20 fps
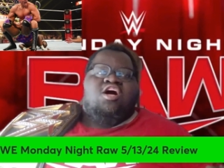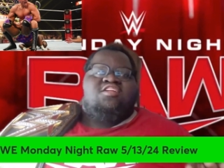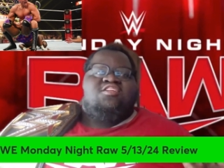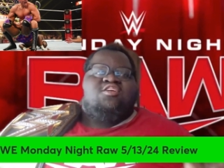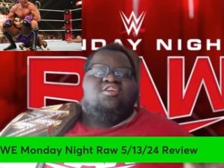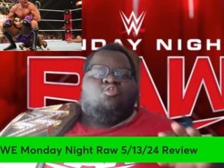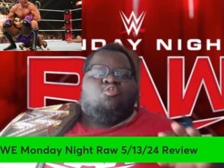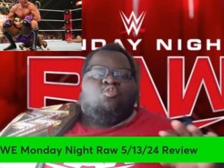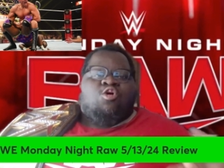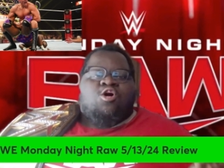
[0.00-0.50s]
of
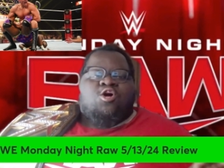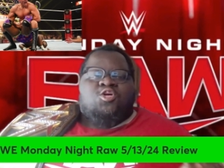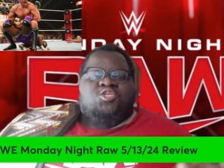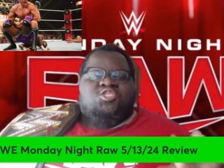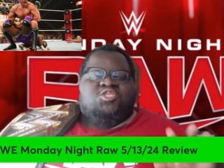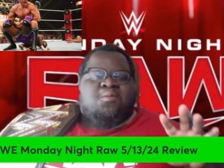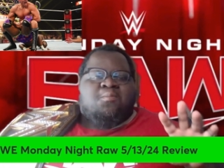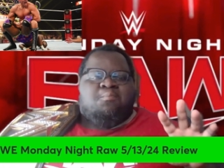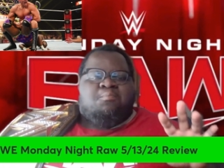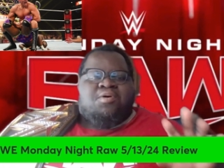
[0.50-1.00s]
the
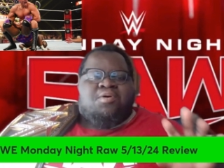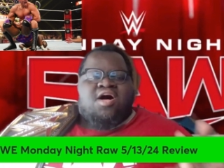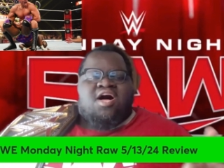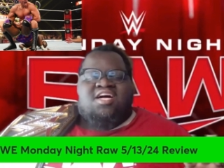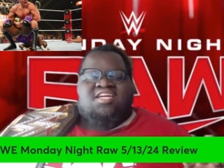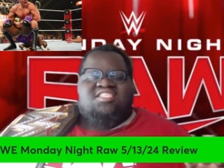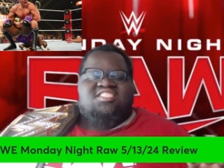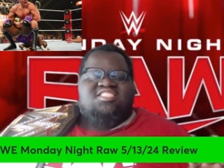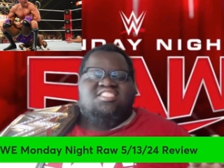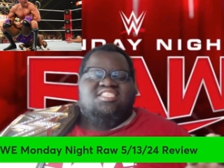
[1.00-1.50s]
worst
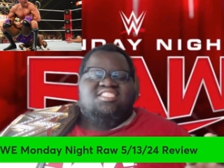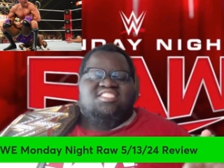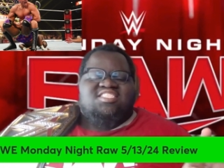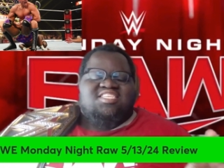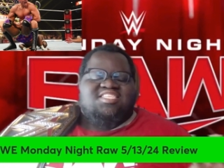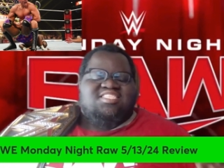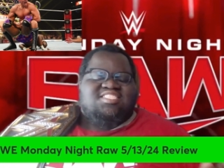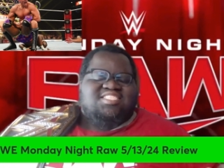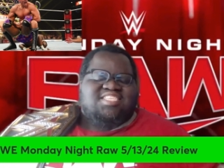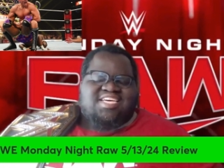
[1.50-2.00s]
punches
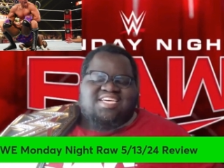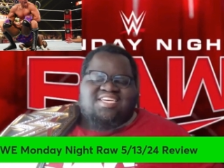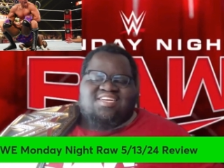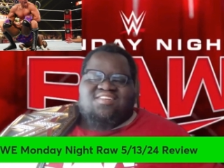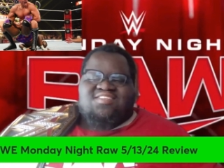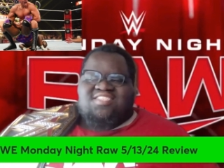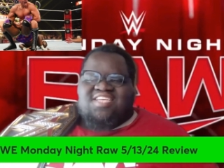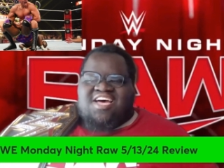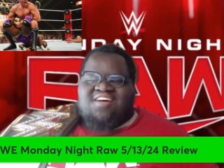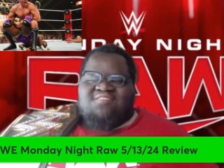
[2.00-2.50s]
to
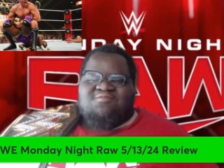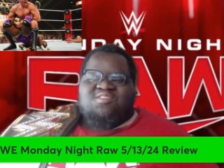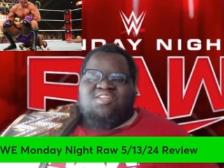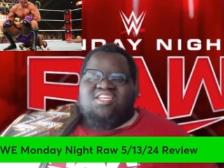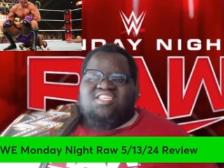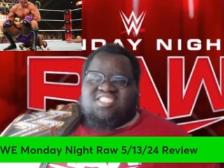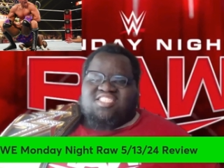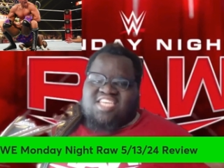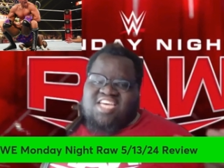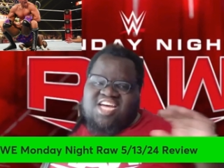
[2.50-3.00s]
sales ever. The
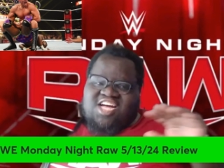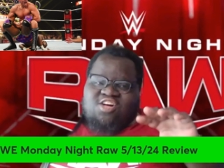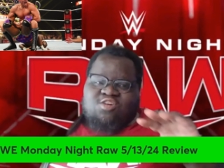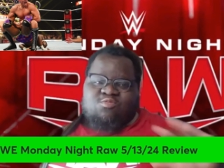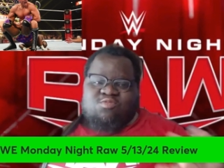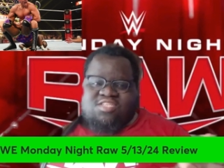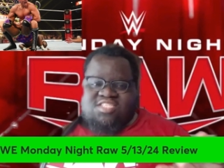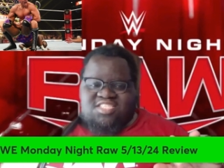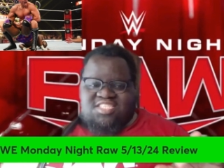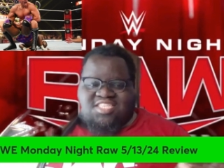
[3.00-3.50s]
sale
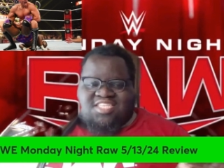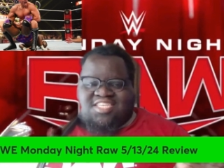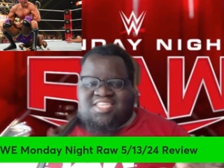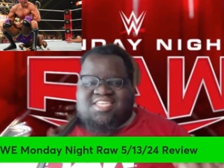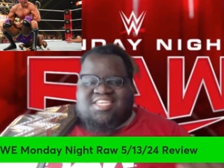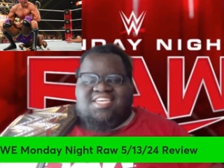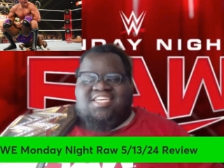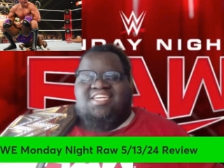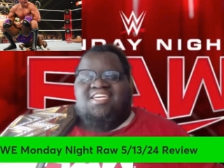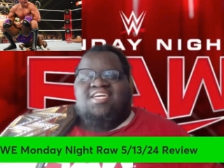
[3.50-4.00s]
was
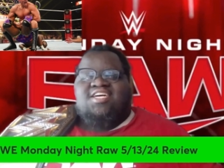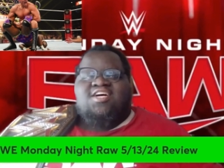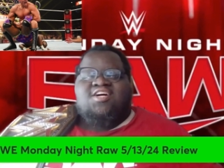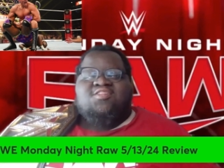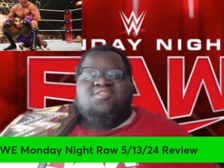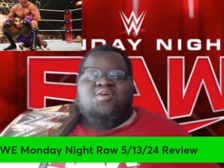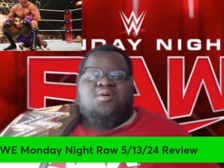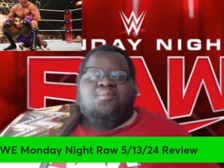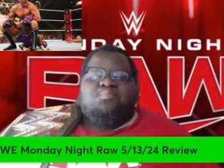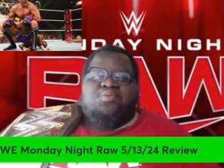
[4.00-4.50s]
good.
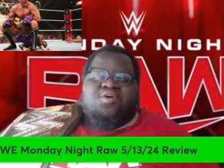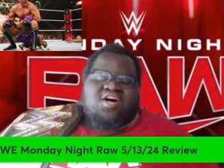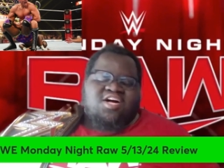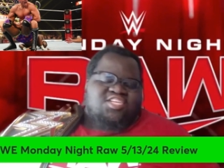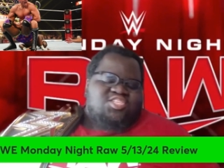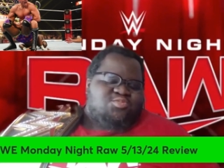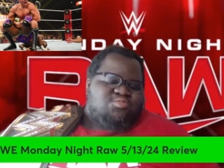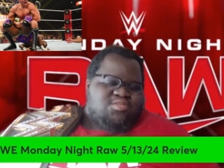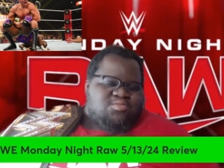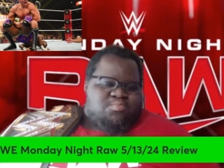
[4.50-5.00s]
The
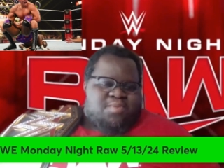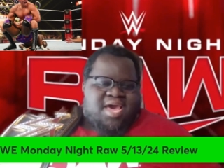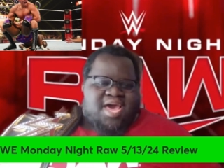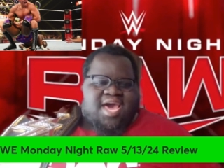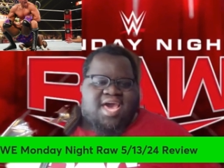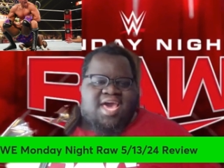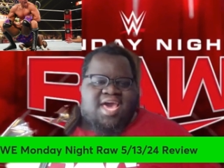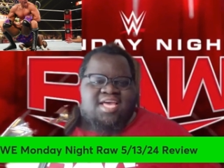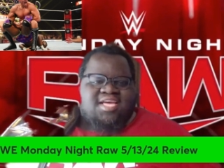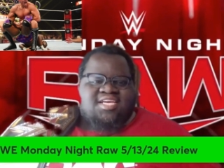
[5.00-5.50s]
punch was
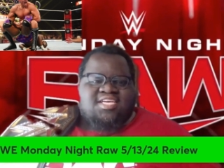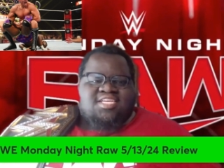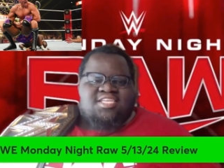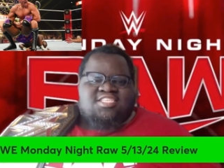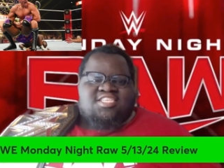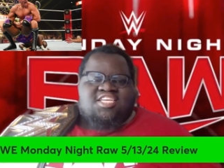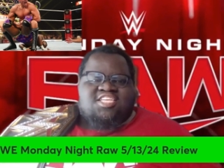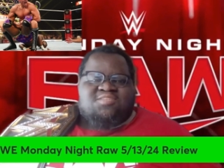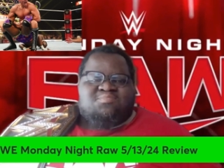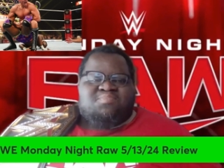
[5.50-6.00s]
bad.
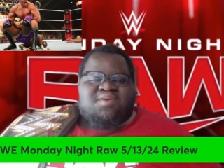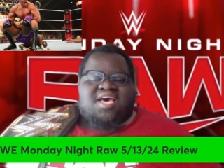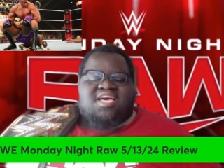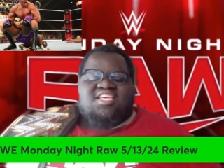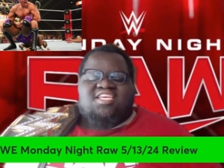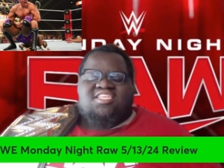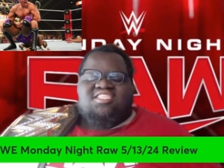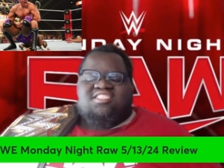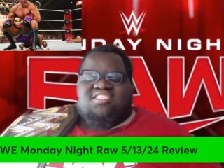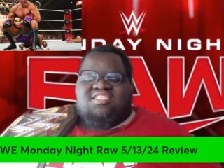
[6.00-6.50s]
Because
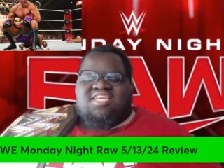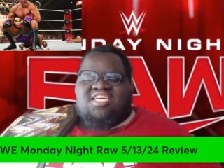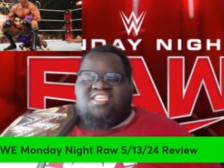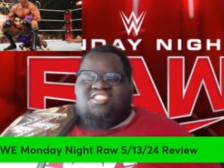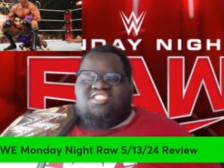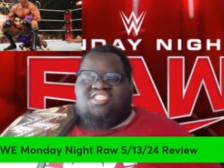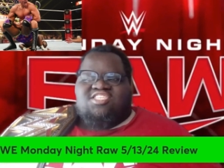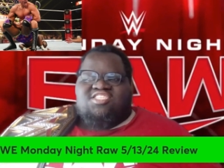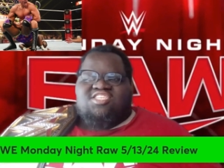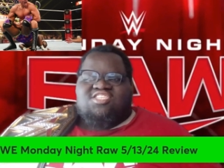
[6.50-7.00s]

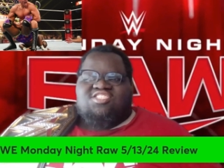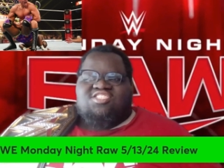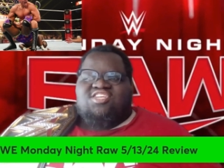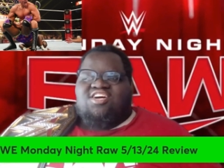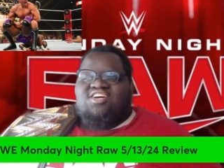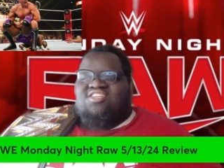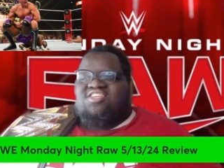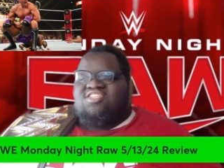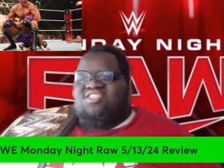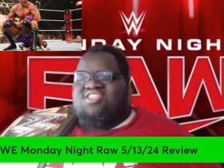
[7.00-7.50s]
she just
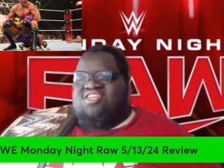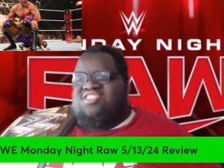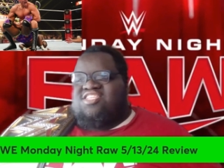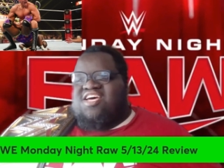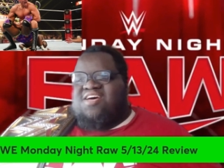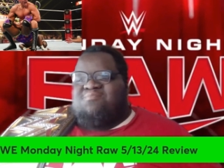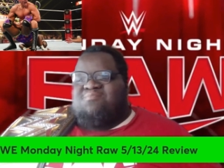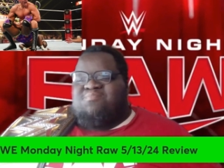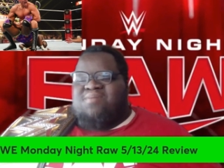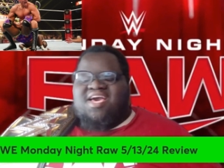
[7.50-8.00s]
turned and looked
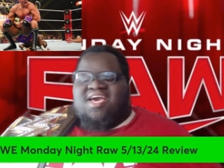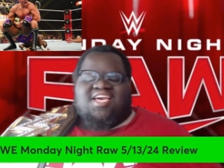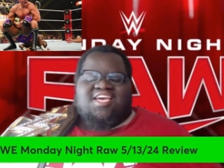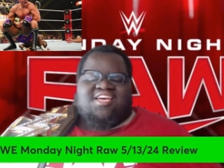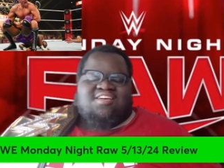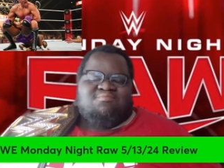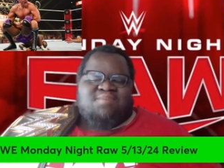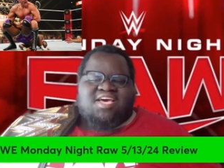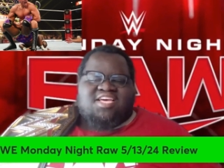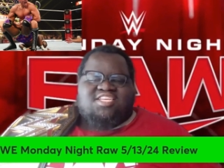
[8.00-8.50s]
at Becky,
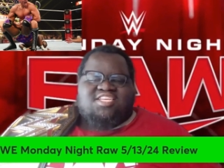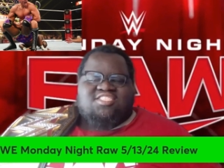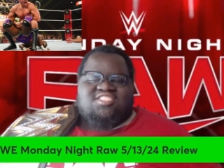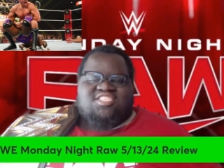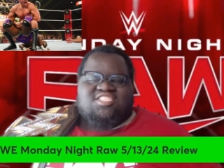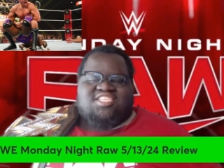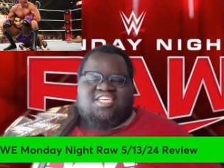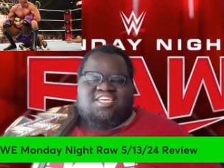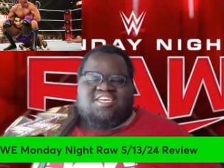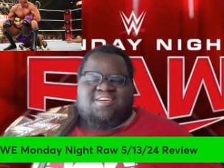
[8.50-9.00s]
and Becky
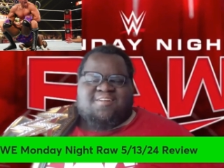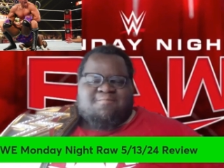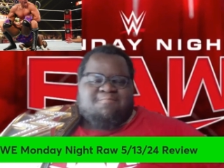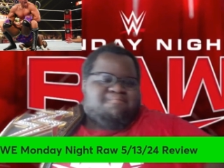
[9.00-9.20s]
just said,